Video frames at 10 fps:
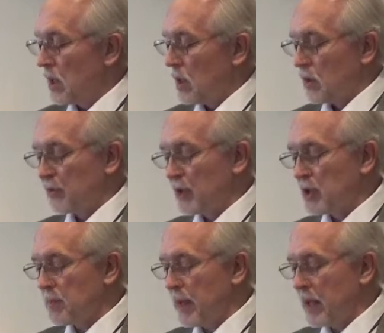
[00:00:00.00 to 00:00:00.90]
The
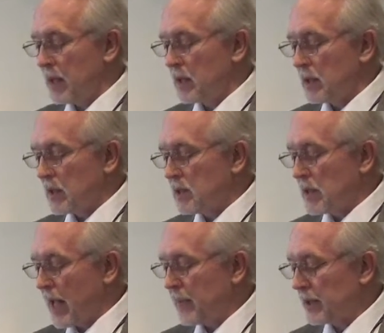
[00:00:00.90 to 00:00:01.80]
first being
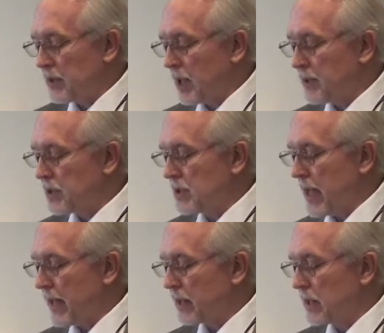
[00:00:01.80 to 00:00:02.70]
Islamic terrorist
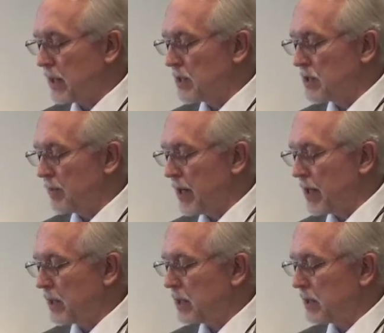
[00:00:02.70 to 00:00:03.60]
attack against
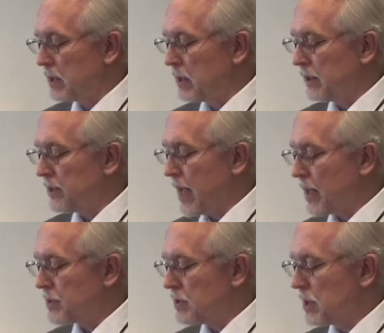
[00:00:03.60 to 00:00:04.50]
America, killing
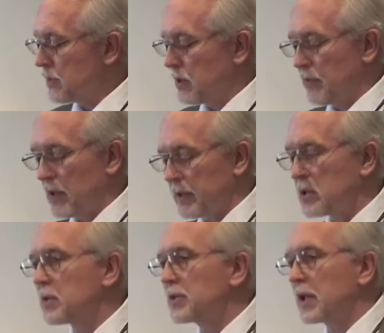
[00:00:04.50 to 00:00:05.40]
thousands of
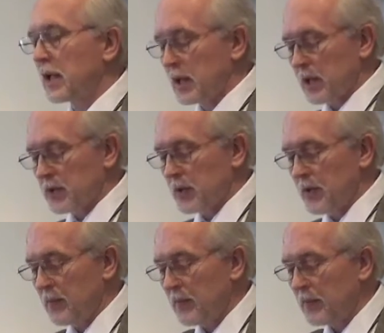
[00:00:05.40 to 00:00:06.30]
civilians within our country,
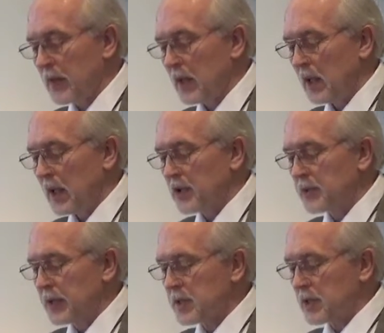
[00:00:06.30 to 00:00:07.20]

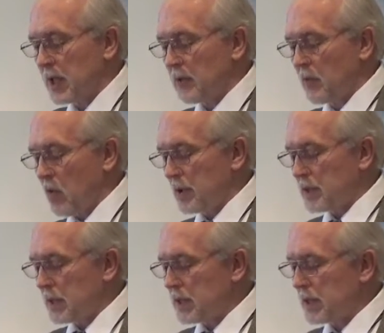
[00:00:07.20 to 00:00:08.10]
entering a state of war
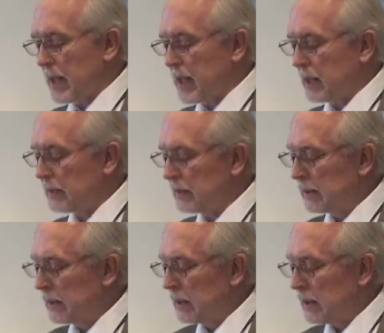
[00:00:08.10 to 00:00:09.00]
to this day.
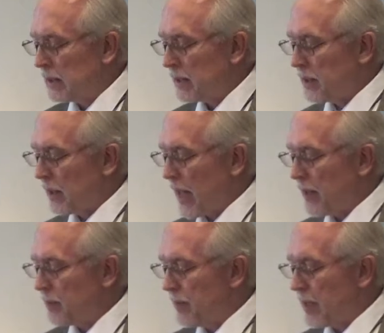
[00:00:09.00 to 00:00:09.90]
And the
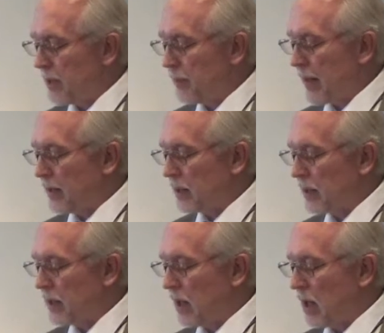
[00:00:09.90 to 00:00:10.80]
latter being
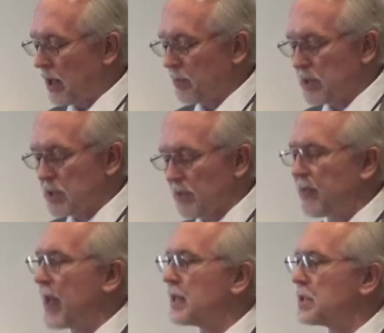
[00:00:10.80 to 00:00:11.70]
apparently a harmless
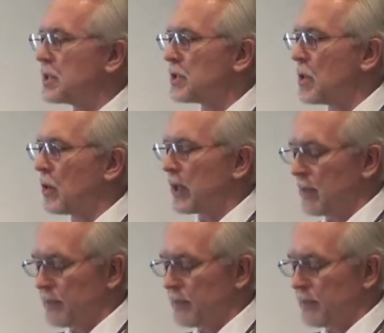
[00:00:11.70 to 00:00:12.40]
fantasy story.